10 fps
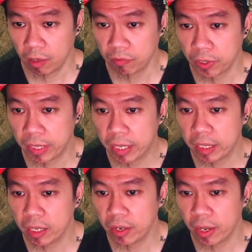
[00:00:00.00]
After
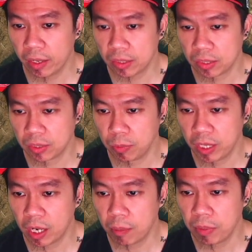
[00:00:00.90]
clicking next, we
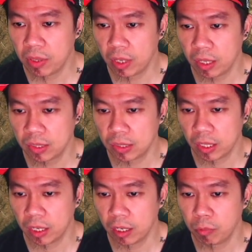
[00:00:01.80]
copy this,
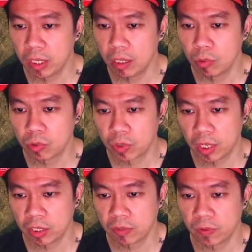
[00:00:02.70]
and then we need to
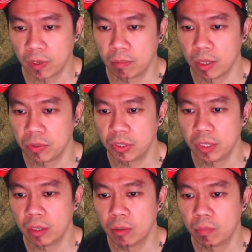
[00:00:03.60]
transfer about
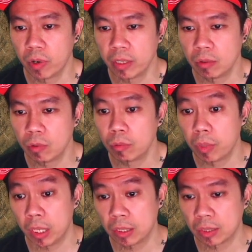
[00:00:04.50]
0.2
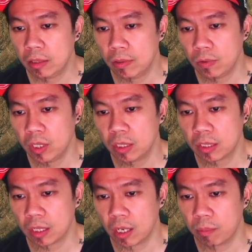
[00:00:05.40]
Mist into
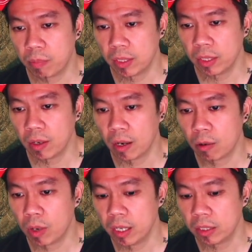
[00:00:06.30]
this
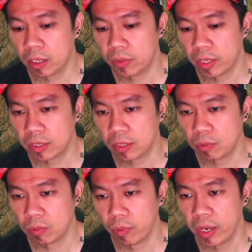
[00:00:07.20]
particular wallet address,
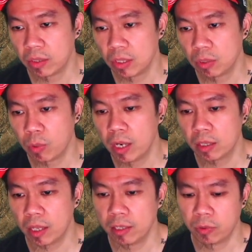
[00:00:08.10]
where this
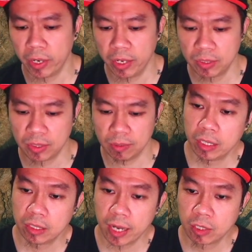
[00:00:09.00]
wallet address
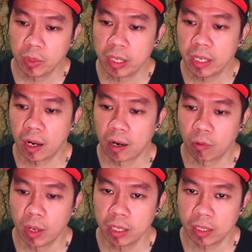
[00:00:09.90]
is actually our
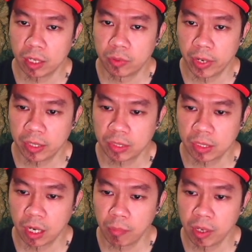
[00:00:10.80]
wallet address
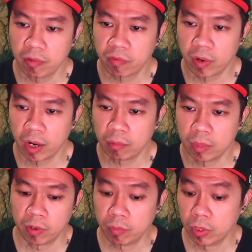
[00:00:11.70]
coming
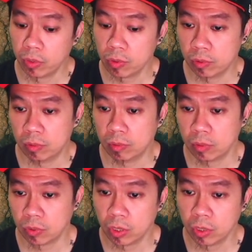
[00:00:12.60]
from the node.
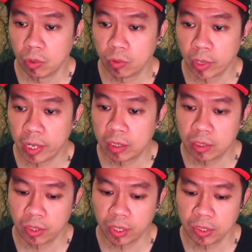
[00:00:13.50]
So the node
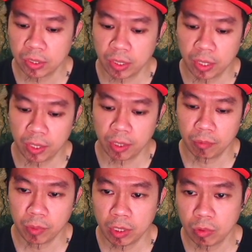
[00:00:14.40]
created this, and then
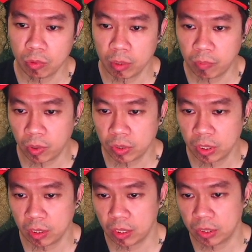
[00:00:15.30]
we need to
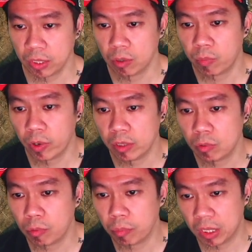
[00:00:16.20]
deposit a
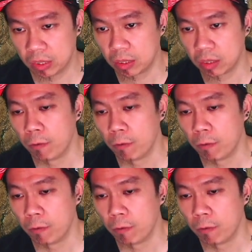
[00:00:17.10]
0.2 Mist.